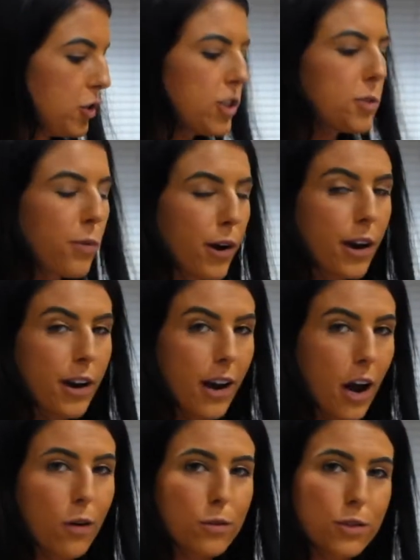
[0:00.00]
spread it
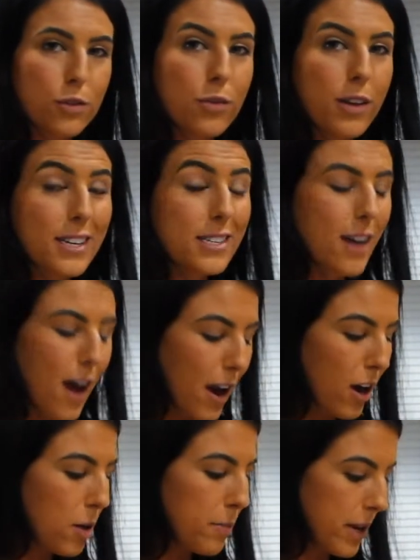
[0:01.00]
out to the
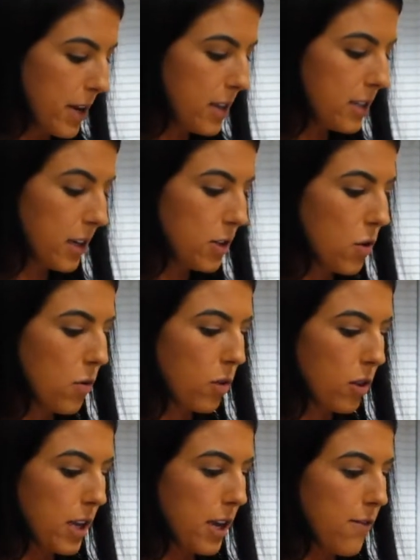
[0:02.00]
entire piece. I
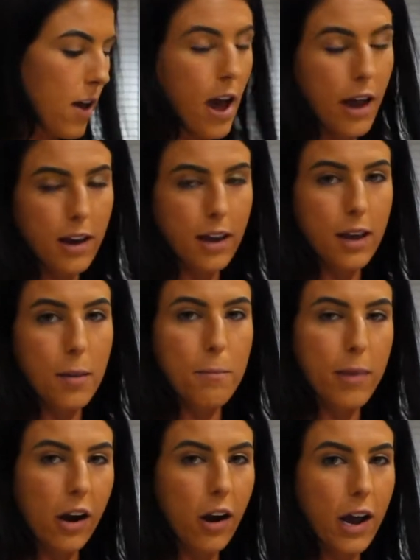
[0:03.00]
don't leave any
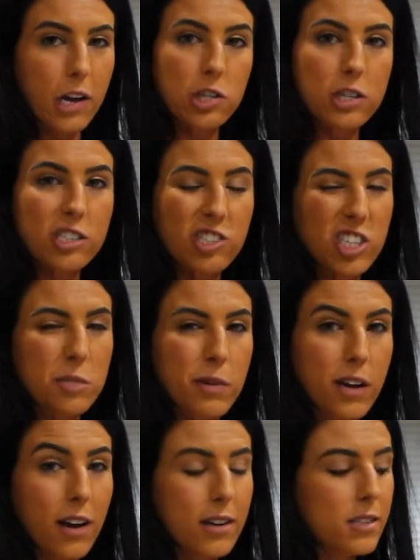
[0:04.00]
bare edges just
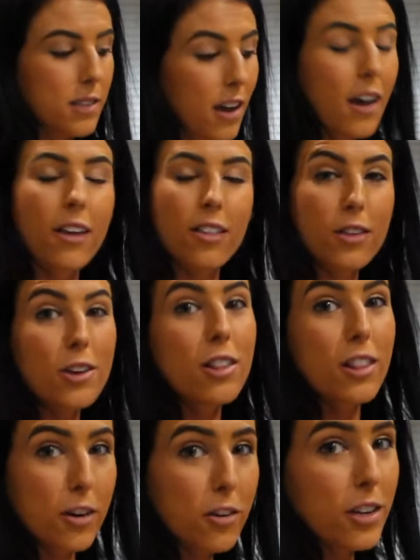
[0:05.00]
because they'll
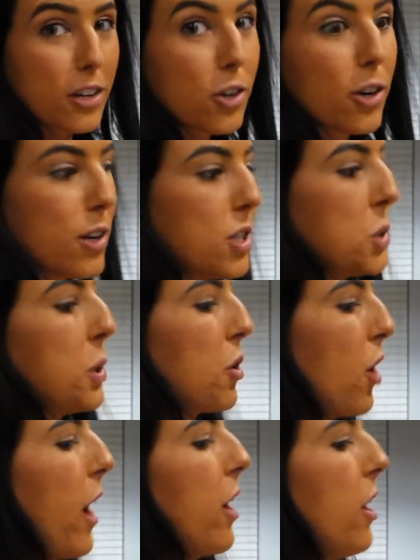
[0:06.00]
literally turn into a
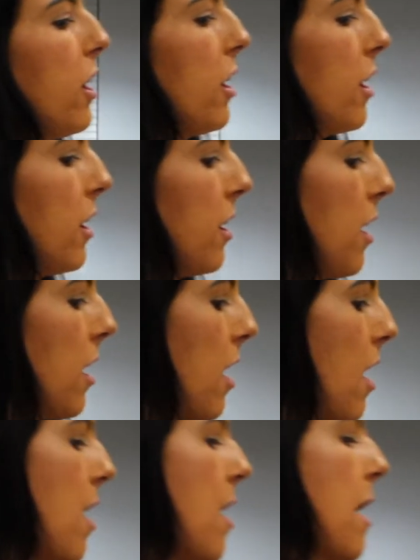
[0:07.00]
cracker.
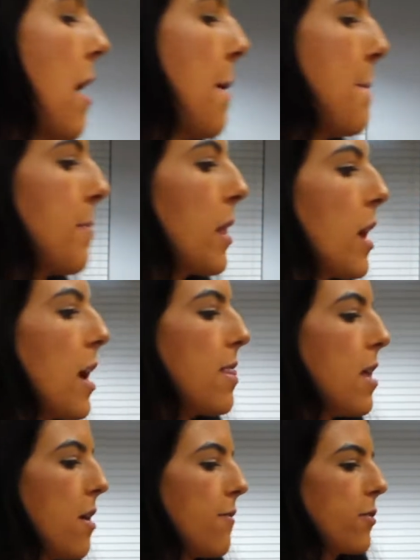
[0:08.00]
And
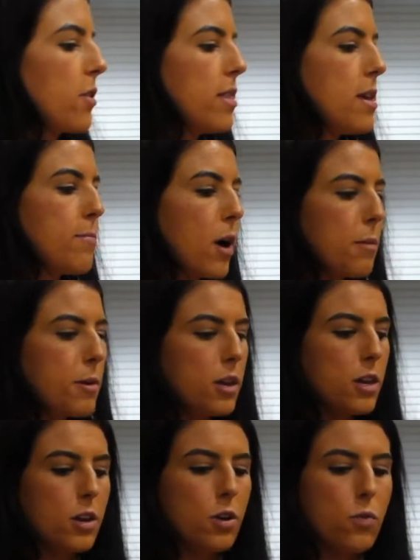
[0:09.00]
then for the
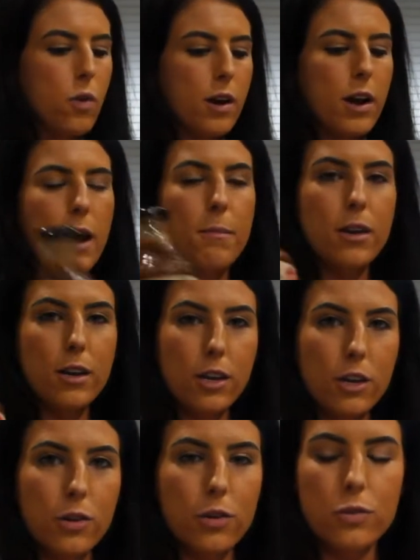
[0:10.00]
barbecue one, I'm gonna
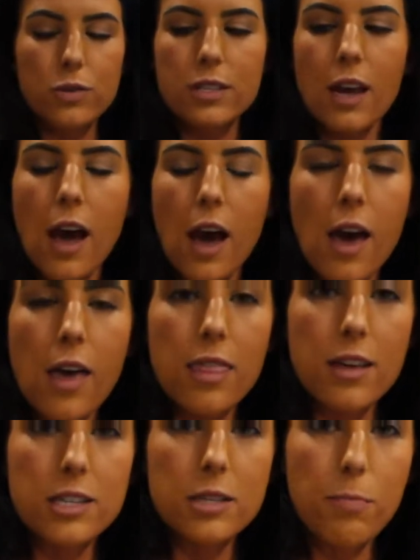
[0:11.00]
use
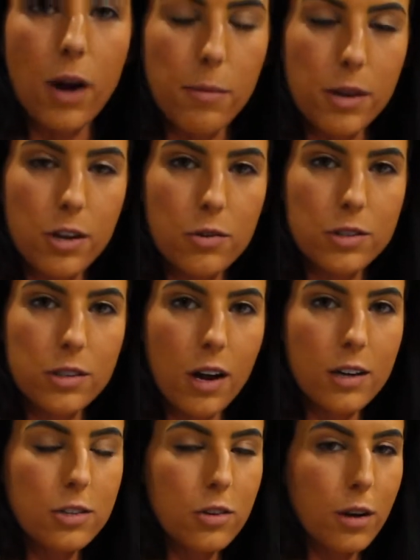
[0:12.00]
this barbecue
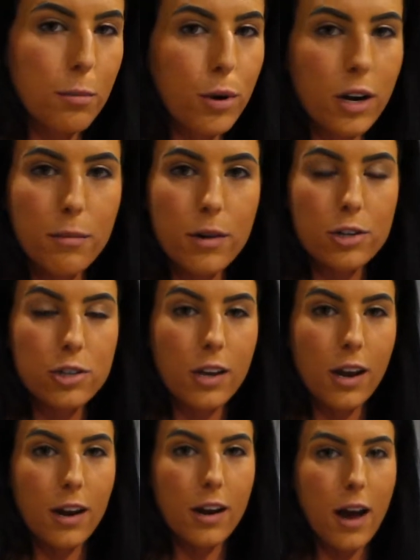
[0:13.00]
sauce. You can pretty much
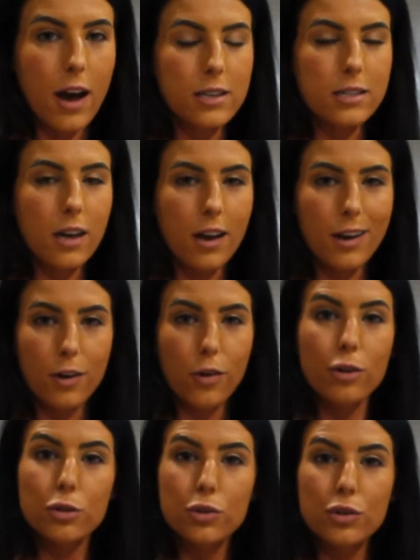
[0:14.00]
get it at any
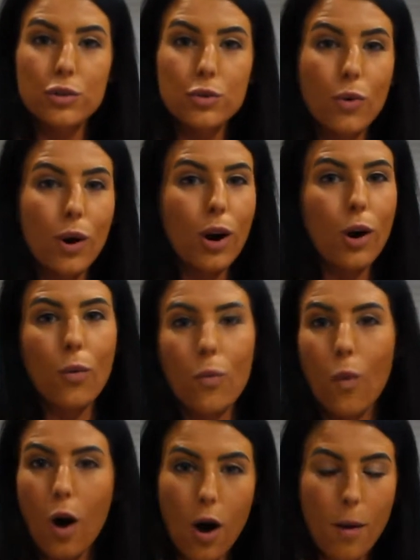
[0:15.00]
grocery store,
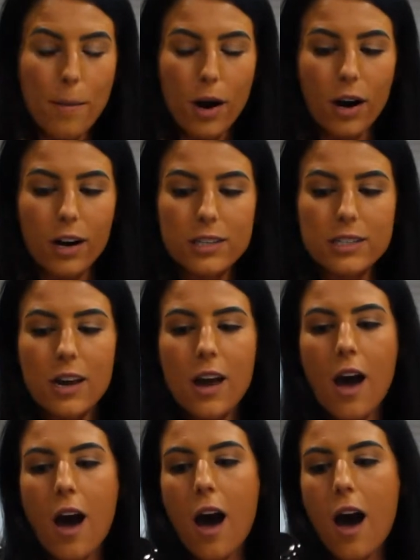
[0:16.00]
Walmart,
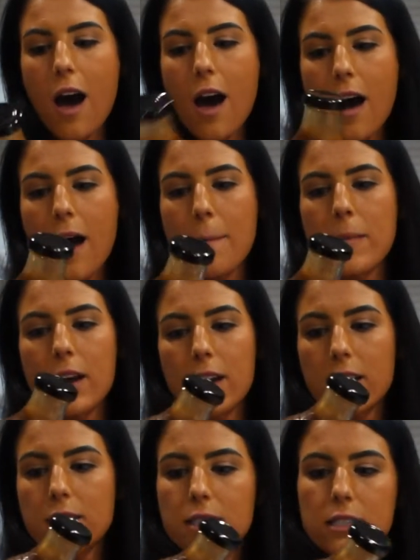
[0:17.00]
and
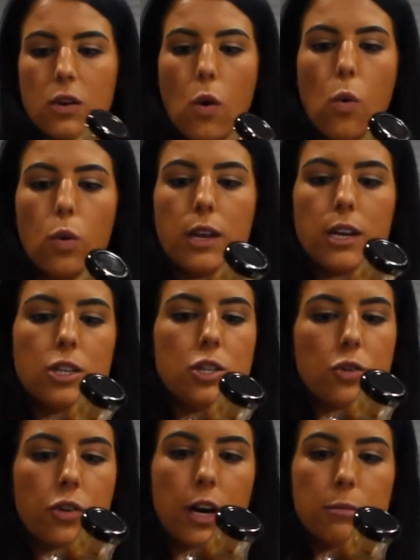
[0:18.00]
it's only
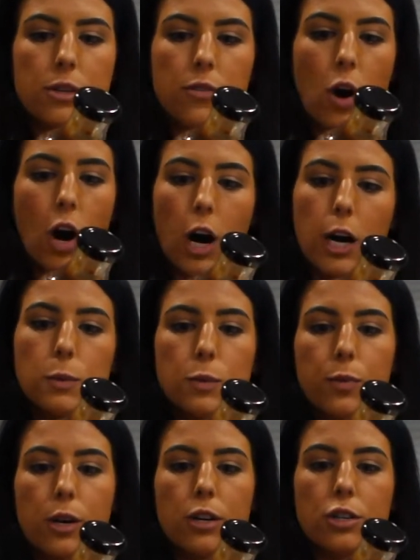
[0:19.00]
2 grams of carbs
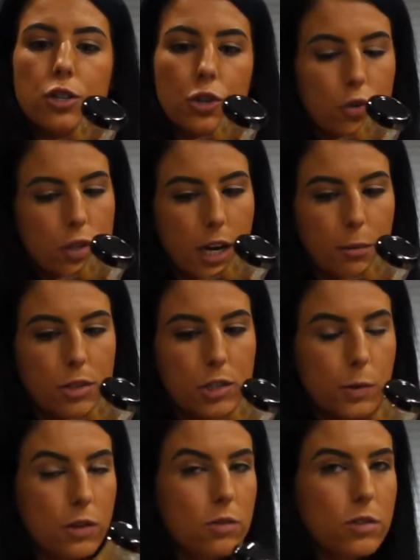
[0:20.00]
per 2
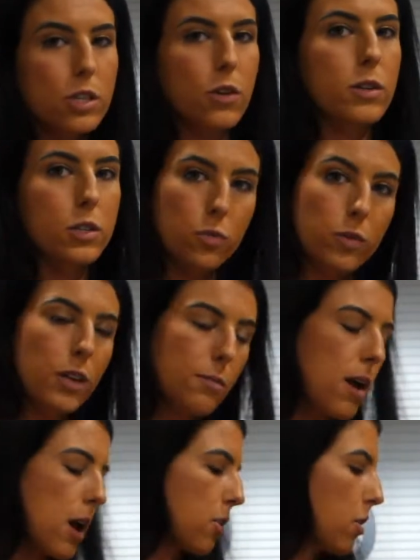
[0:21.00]
tablespoons, so it's really
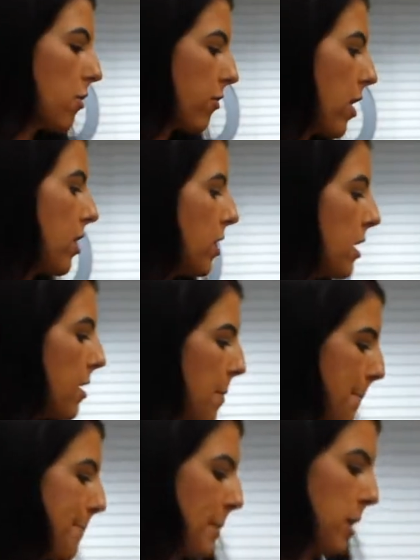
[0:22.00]
macro friendly.
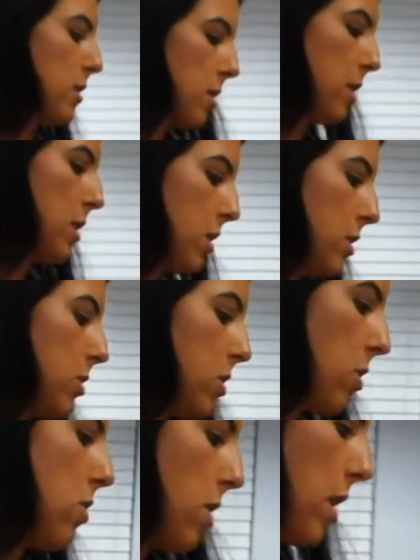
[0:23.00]

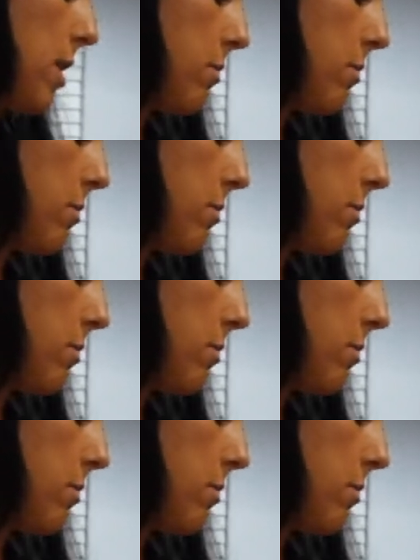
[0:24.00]
So I'm